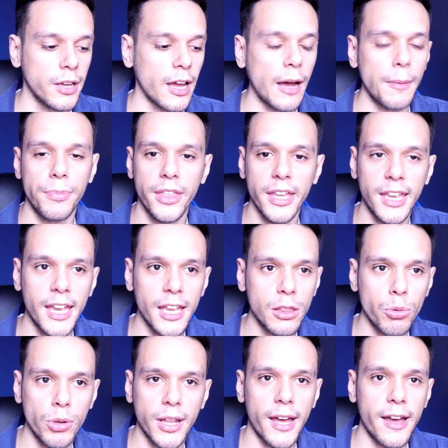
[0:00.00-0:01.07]
I'm thinking
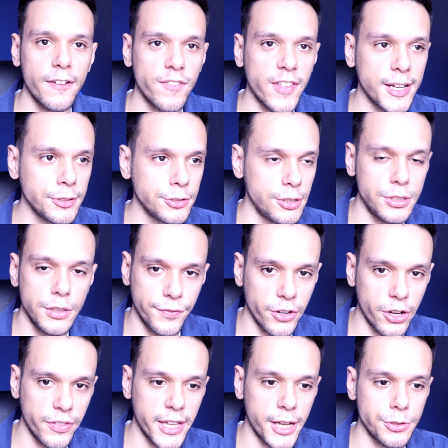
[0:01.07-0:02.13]
3,500 to
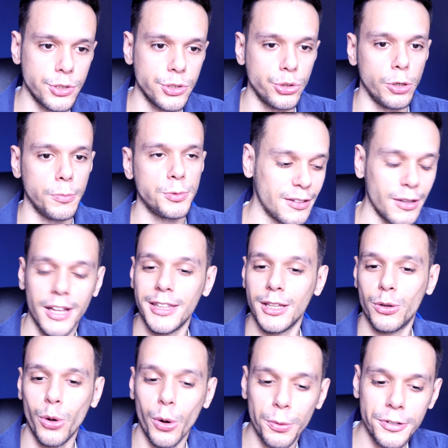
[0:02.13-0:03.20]
4,000 subs. At the
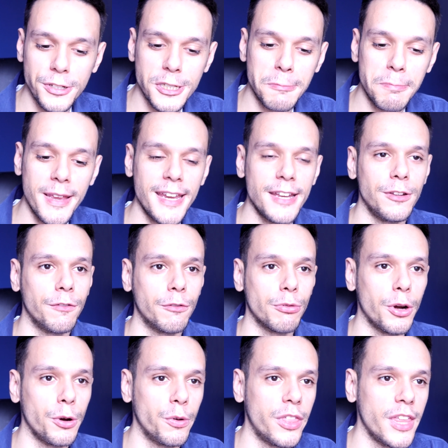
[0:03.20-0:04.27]
current speed of
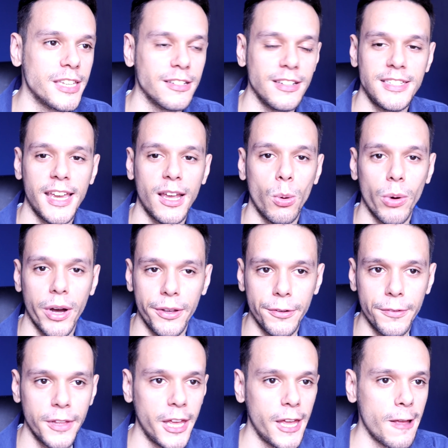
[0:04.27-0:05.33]
growth, it's going to take a
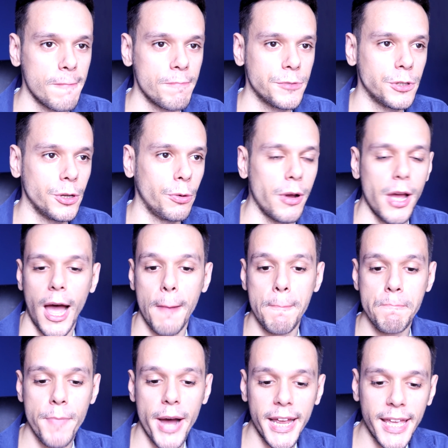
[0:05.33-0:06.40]
while, so I
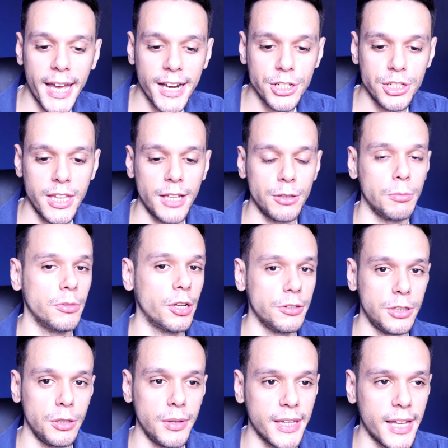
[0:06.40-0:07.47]
might actually end up not
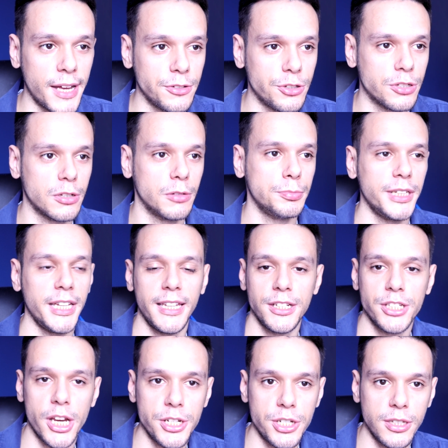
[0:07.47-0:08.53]
doing that and just completely
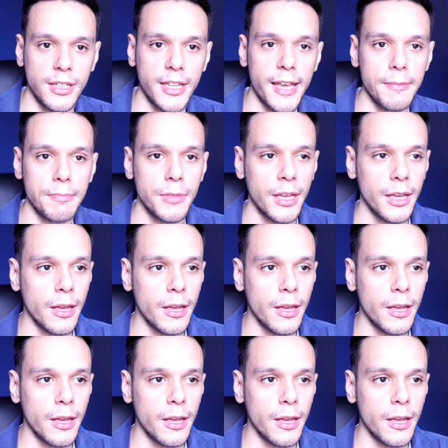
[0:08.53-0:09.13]
changing the name.